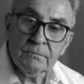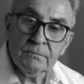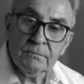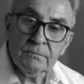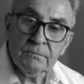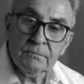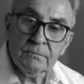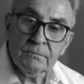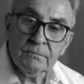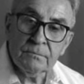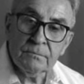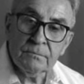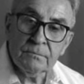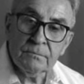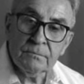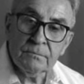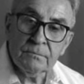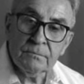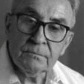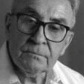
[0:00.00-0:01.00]

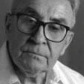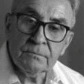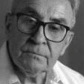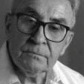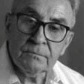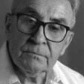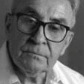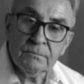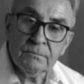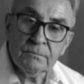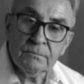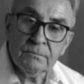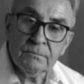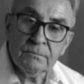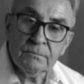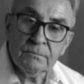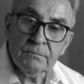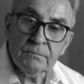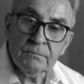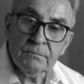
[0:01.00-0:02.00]

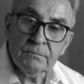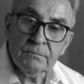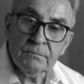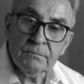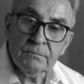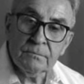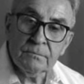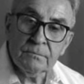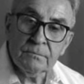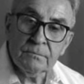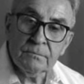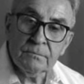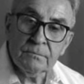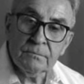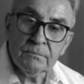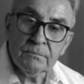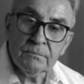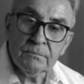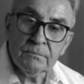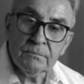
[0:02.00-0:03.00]

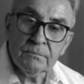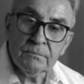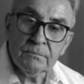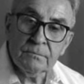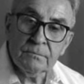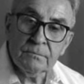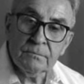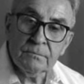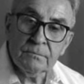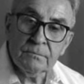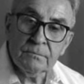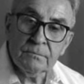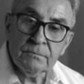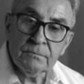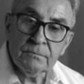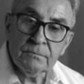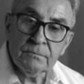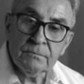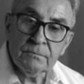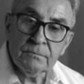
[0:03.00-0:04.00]

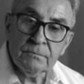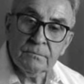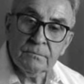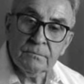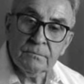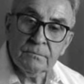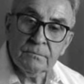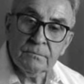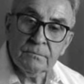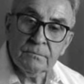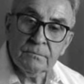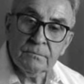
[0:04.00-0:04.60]
The face doesn't move, so there is nothing to read.